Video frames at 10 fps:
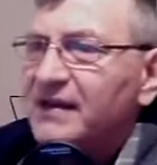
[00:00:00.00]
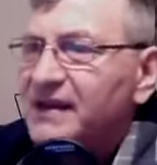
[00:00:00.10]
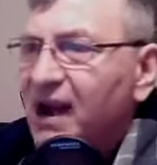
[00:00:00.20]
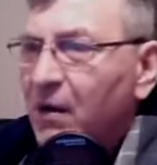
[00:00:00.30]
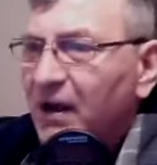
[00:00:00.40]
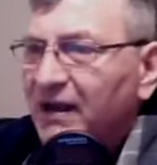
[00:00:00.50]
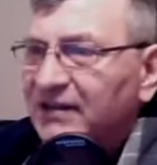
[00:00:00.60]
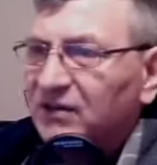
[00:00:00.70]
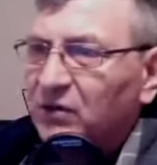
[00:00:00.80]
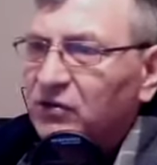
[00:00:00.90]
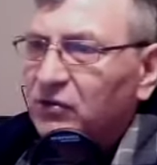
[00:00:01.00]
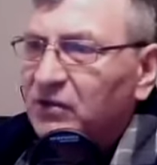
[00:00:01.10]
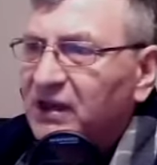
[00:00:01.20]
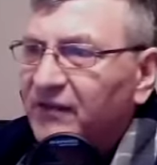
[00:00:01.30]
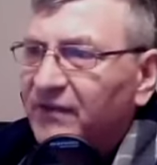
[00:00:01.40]
Thou hast also
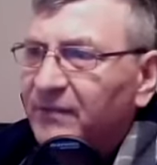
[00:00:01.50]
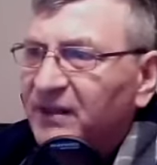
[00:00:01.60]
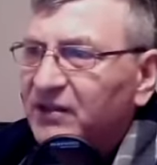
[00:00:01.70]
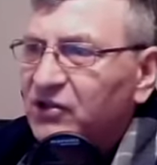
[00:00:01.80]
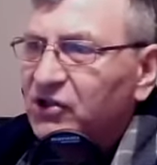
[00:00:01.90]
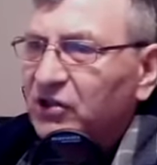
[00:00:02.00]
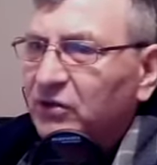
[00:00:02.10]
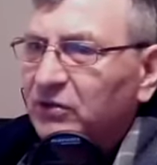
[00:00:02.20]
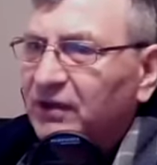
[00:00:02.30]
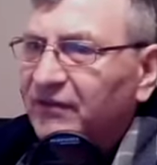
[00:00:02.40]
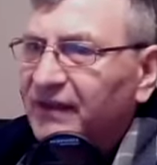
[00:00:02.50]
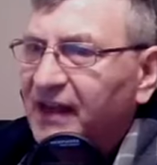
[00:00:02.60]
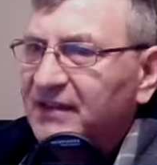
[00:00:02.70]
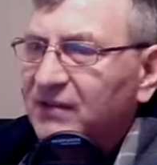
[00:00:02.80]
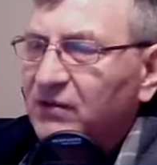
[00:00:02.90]
given me the shield of
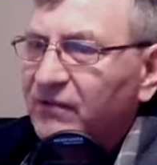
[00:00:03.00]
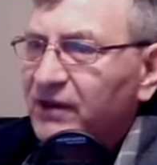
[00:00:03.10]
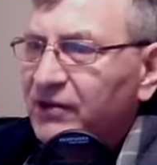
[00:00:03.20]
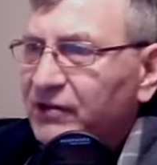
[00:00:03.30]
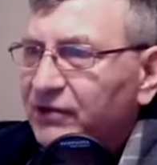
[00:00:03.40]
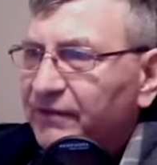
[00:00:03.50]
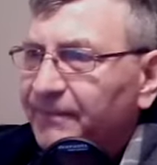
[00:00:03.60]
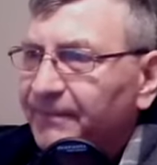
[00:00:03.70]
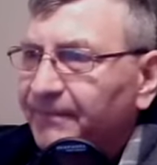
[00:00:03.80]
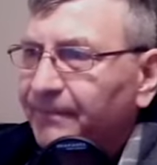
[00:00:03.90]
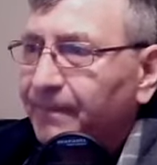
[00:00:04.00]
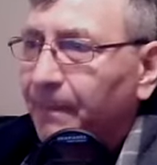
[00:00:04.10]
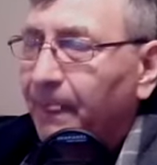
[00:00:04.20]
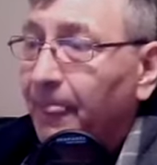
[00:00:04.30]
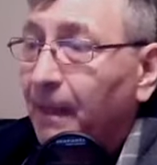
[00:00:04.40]
thy salvation.
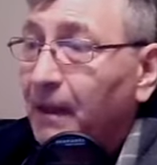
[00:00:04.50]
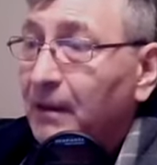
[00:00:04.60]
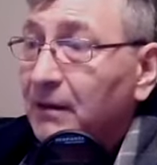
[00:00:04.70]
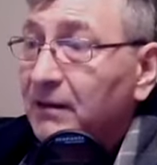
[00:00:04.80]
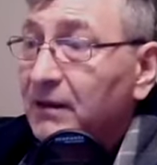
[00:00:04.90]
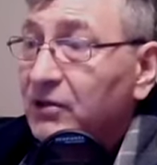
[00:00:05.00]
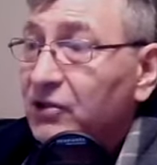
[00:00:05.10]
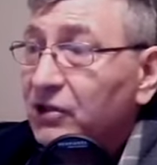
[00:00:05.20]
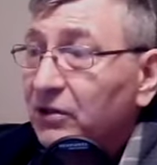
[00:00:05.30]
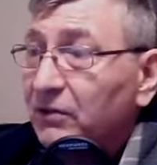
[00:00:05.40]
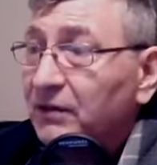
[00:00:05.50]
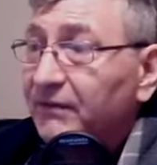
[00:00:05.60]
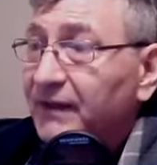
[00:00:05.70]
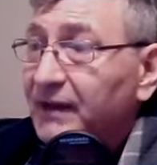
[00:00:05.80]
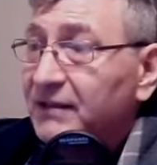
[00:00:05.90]
The shield
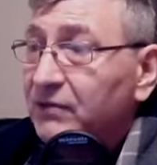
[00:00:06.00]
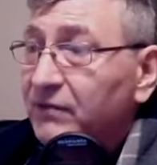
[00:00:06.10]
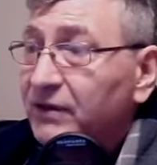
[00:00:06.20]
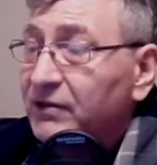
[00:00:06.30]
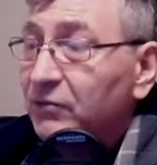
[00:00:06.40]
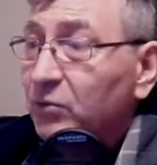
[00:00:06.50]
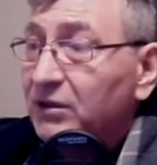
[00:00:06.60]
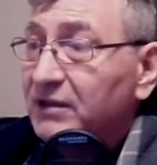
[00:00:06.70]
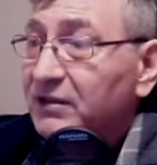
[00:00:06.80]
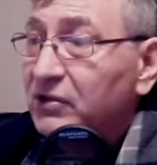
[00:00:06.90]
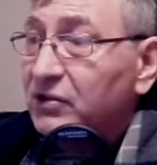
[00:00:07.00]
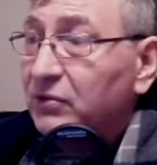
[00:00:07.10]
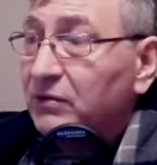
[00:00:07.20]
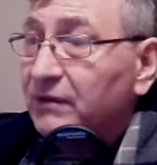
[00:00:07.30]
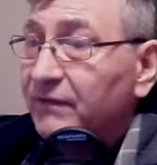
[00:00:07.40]
of thy salvation. What is the
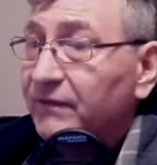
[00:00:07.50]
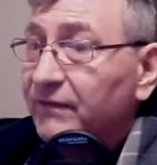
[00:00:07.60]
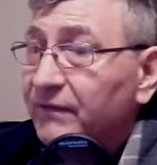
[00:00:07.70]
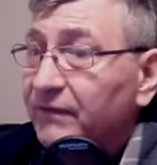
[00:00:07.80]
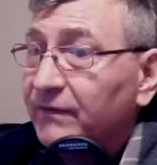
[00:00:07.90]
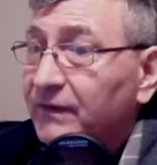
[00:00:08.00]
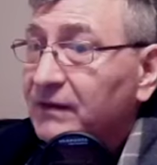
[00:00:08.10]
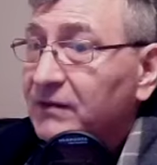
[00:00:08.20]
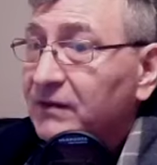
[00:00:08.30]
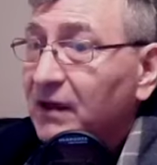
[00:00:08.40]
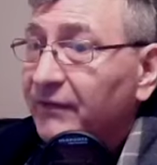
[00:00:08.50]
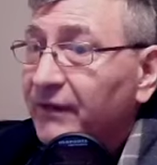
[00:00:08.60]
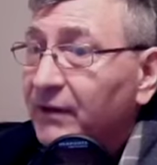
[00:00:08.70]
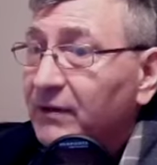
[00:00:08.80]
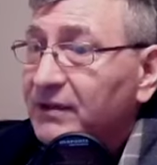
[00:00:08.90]
shield of, the,
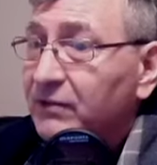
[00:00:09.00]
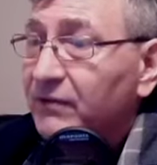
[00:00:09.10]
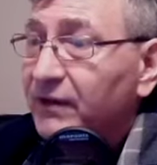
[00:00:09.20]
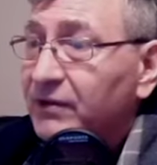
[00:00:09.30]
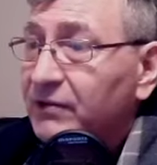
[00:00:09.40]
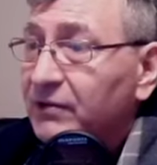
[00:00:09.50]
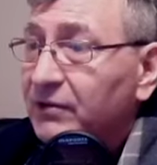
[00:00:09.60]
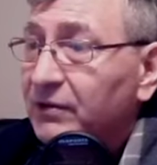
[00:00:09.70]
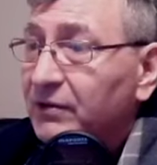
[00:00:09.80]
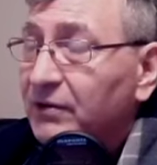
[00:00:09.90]
of our salvation?